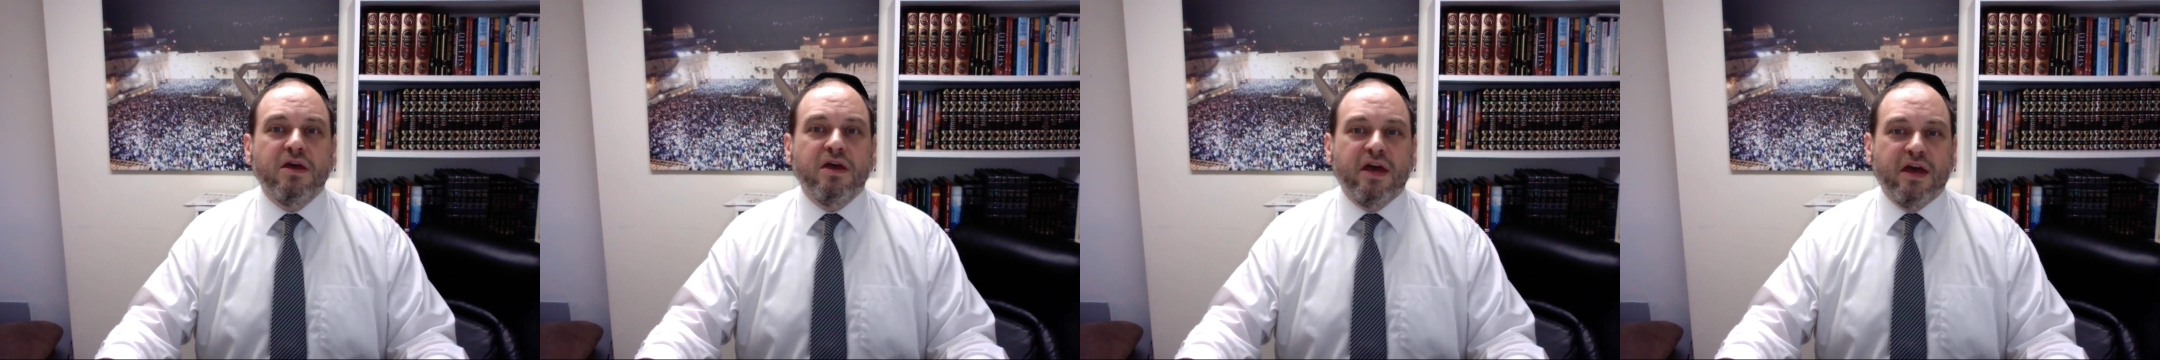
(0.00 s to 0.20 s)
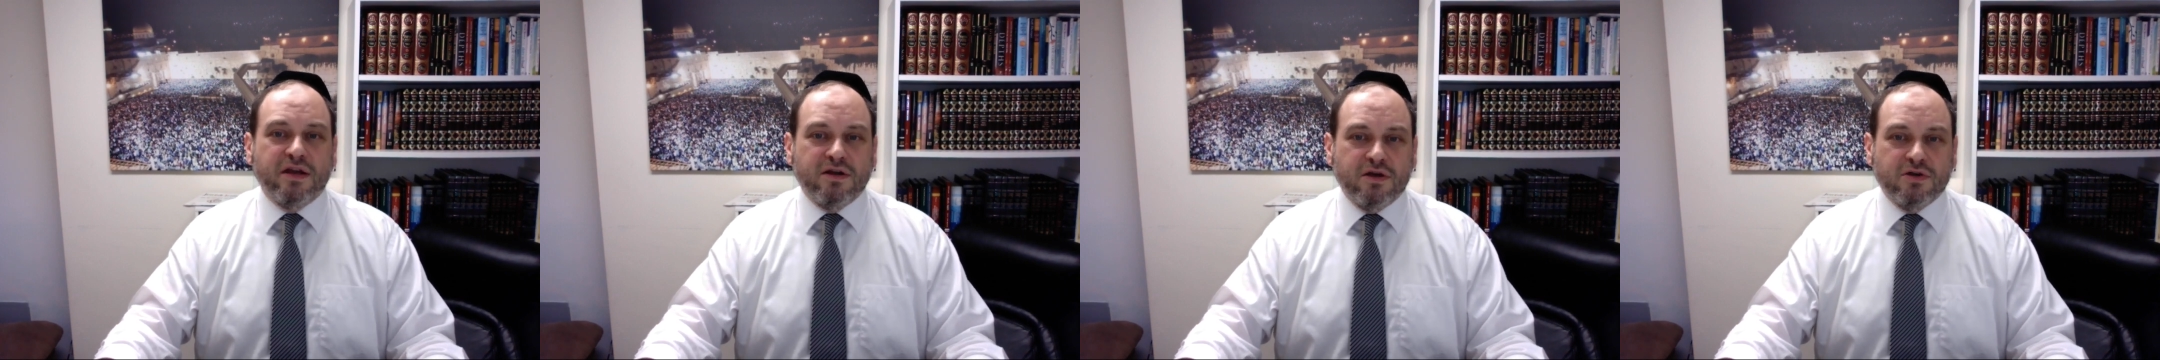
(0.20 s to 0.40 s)

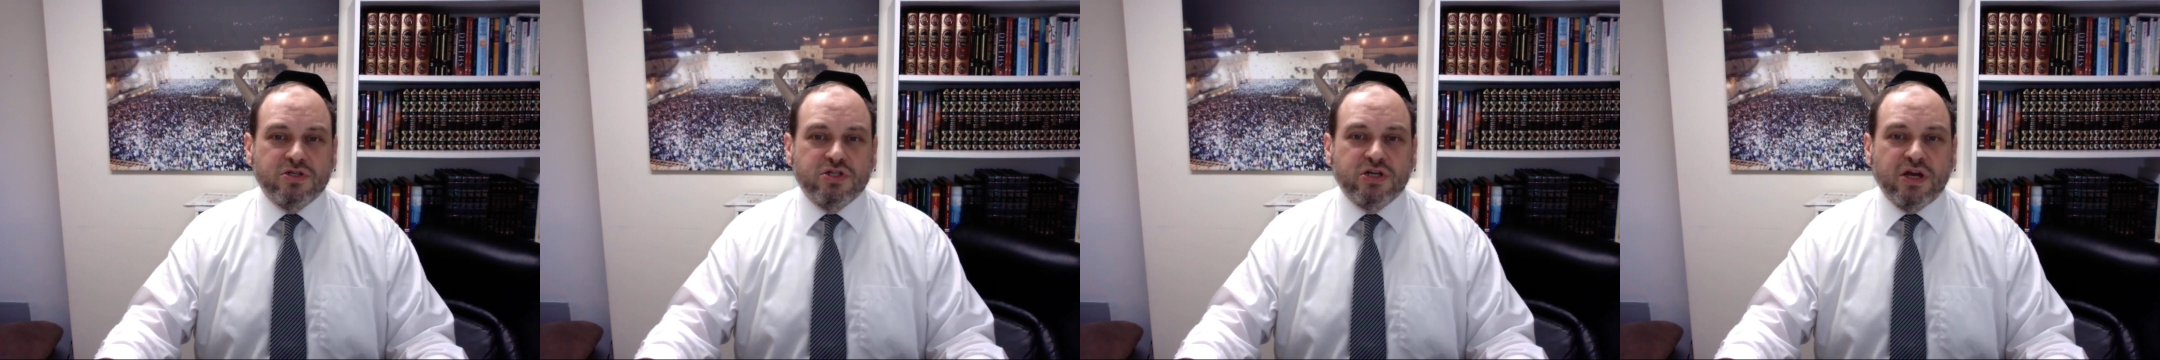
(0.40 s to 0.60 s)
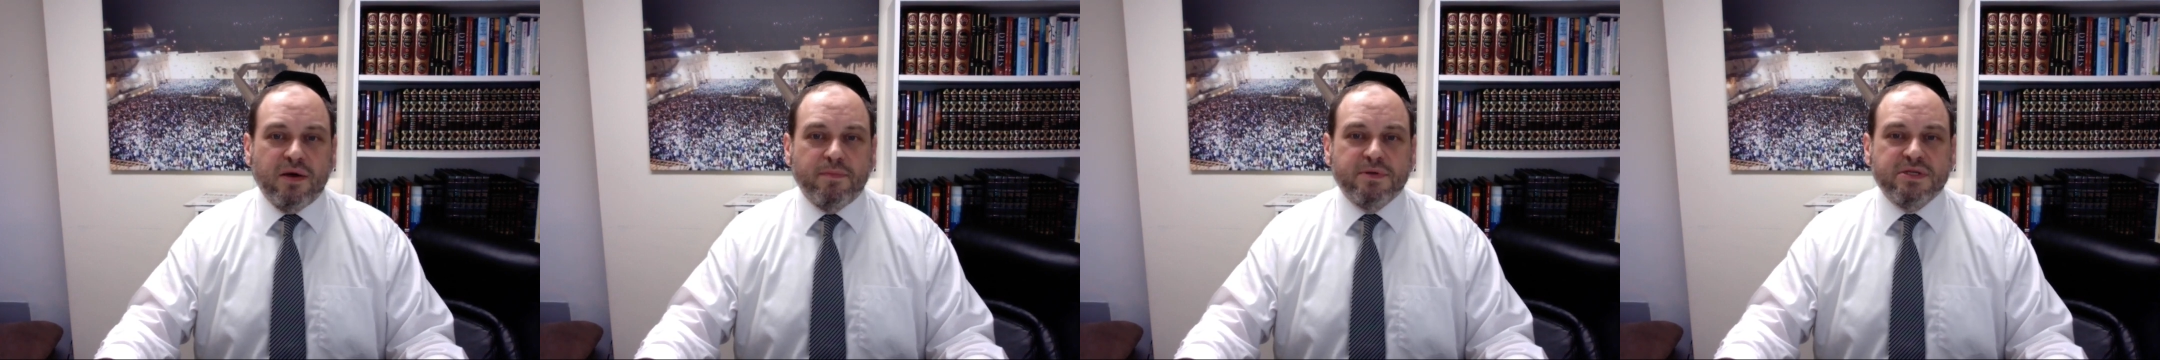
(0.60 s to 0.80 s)
and good
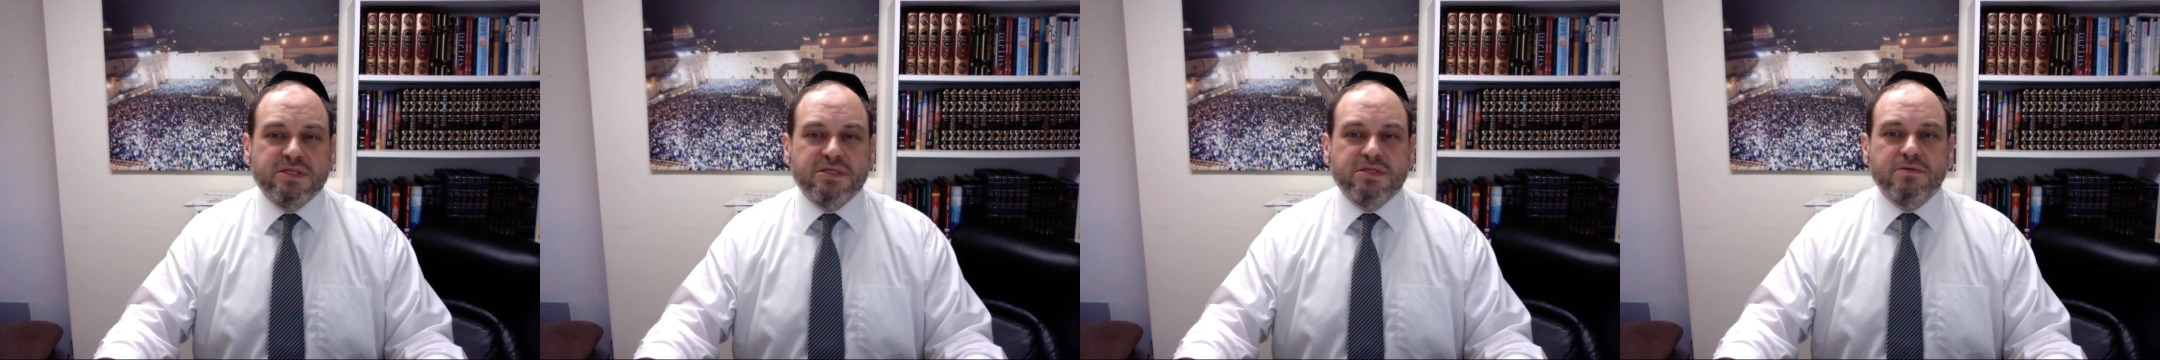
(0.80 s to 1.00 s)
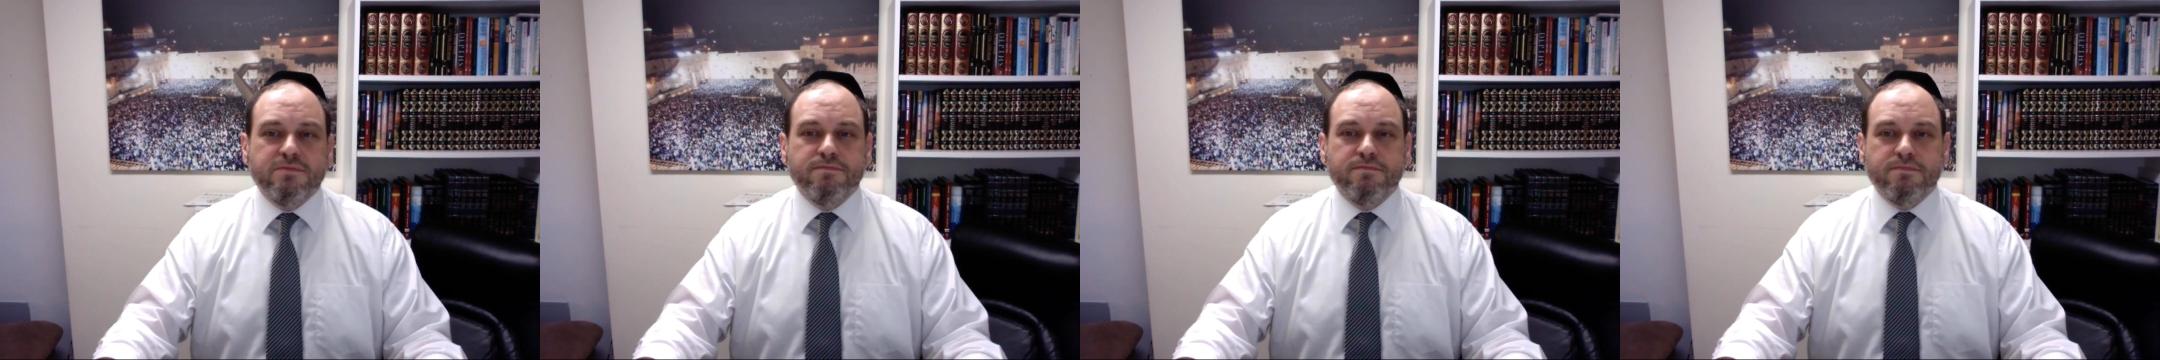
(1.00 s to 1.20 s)

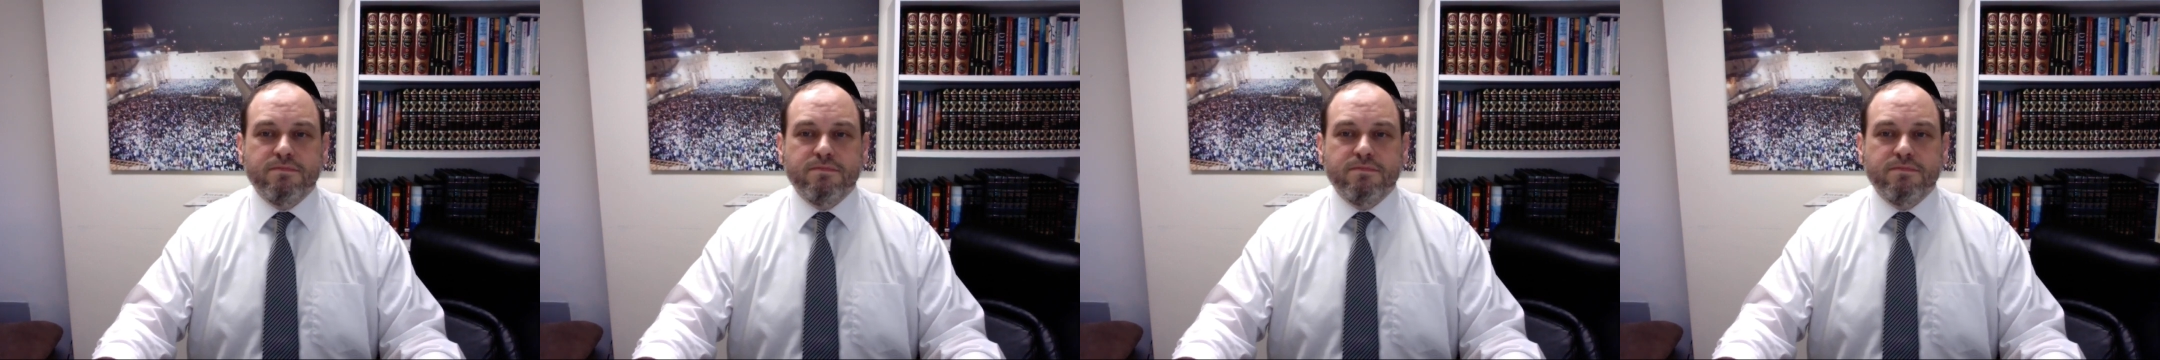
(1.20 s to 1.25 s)
Shabbos.